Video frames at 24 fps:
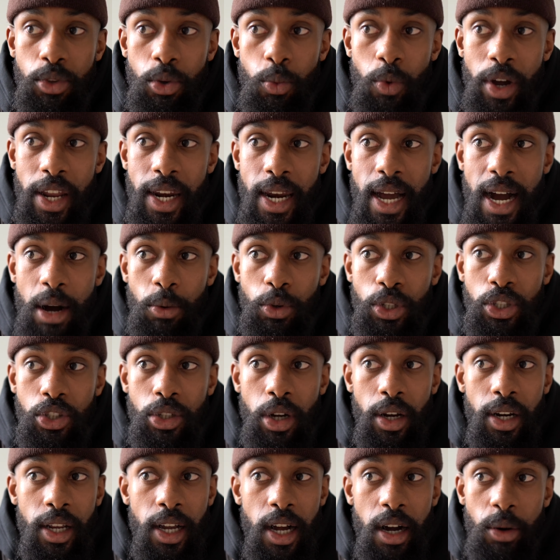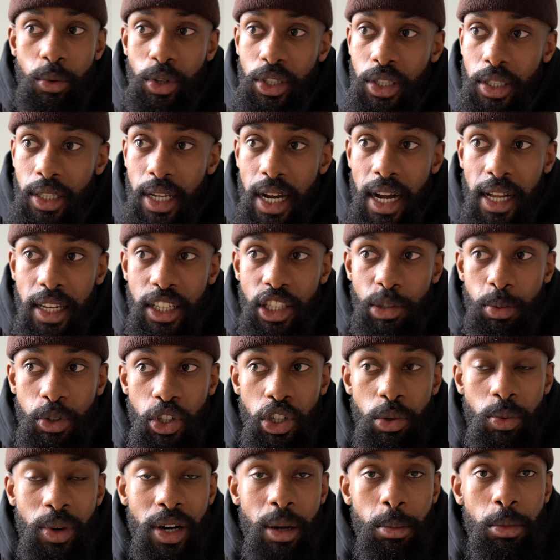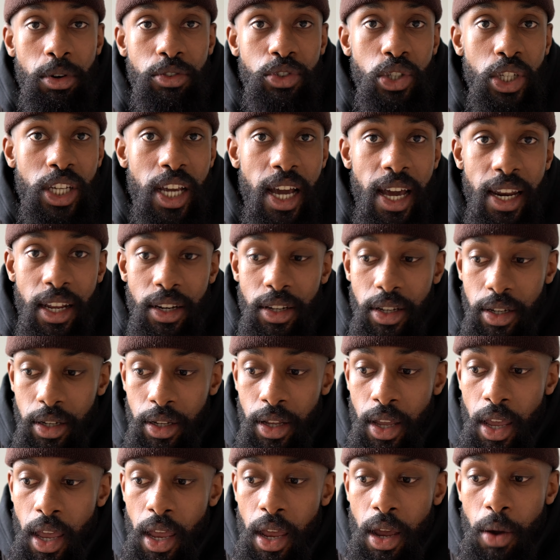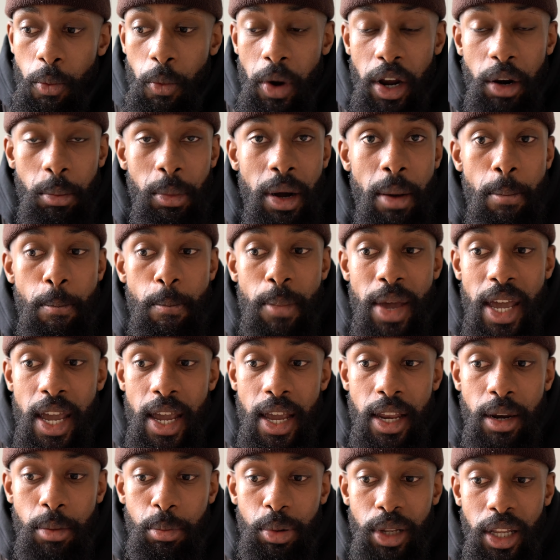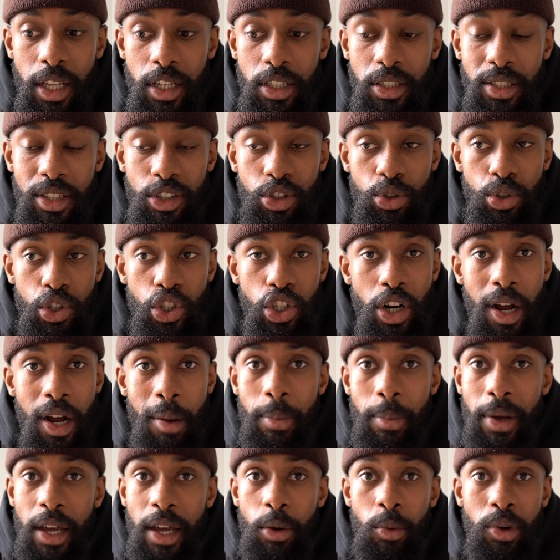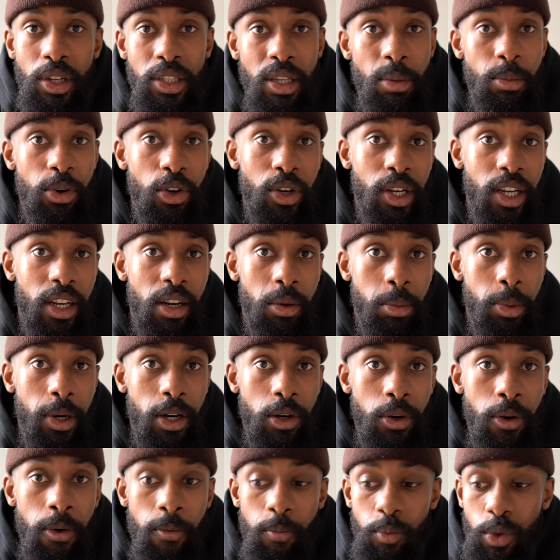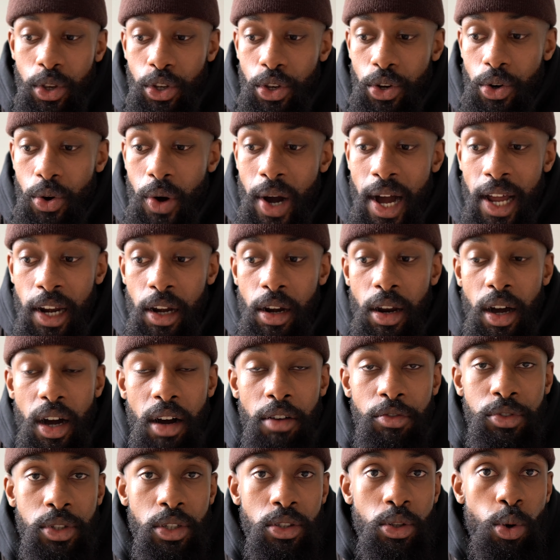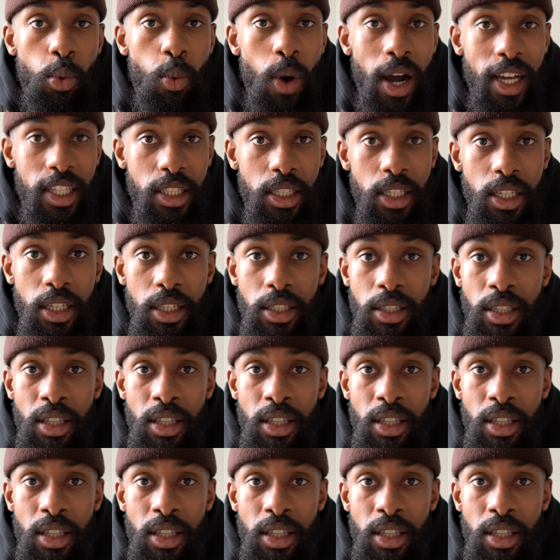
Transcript: when I was starting out with style, especially when I moved to Canada, one of my main places to shop at was American Apparel. You know, I loved the white tees